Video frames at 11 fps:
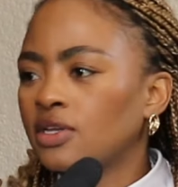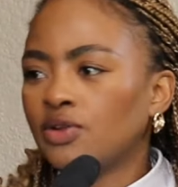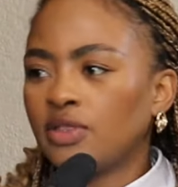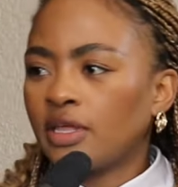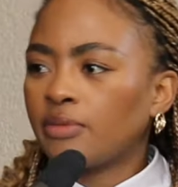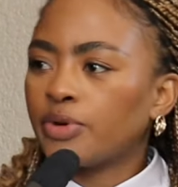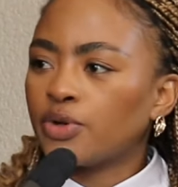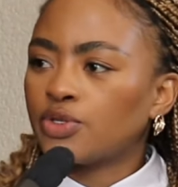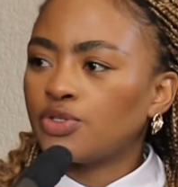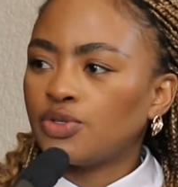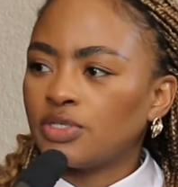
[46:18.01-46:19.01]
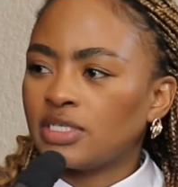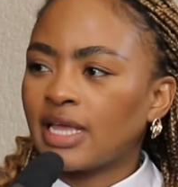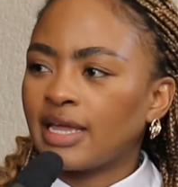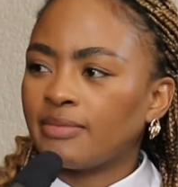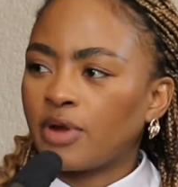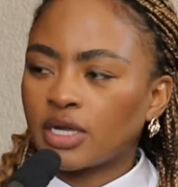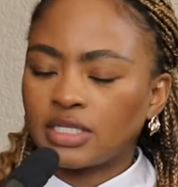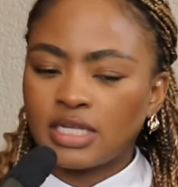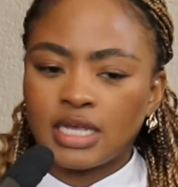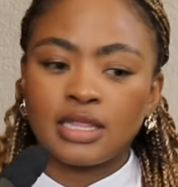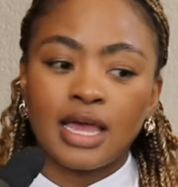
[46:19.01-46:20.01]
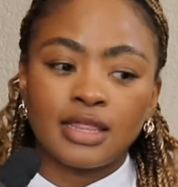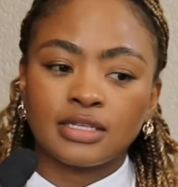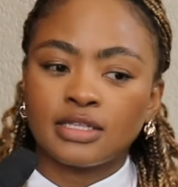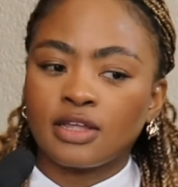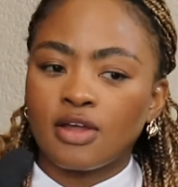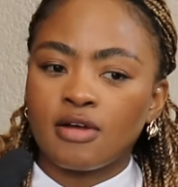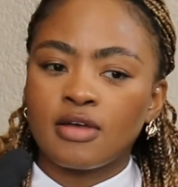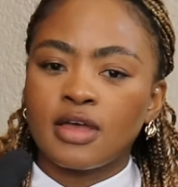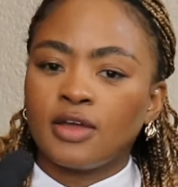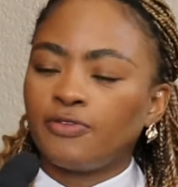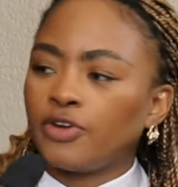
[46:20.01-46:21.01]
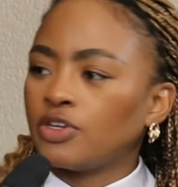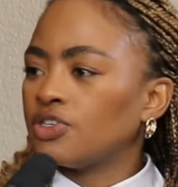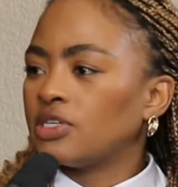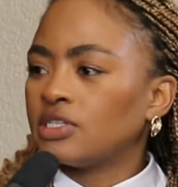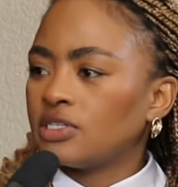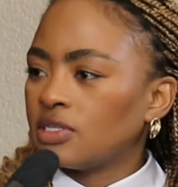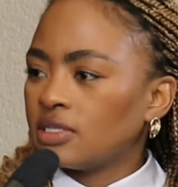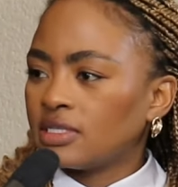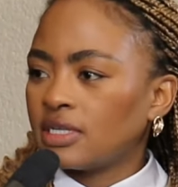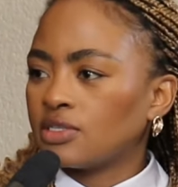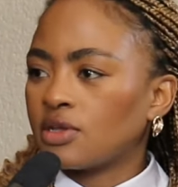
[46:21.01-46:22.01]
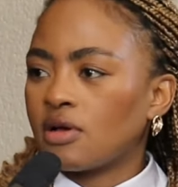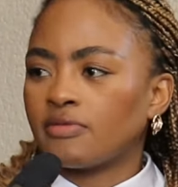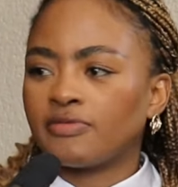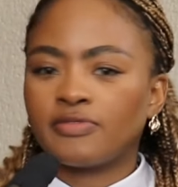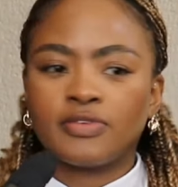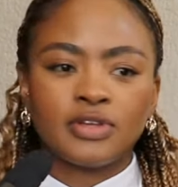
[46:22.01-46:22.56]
you know the approach to design marketing and others that are very traditional in the sense of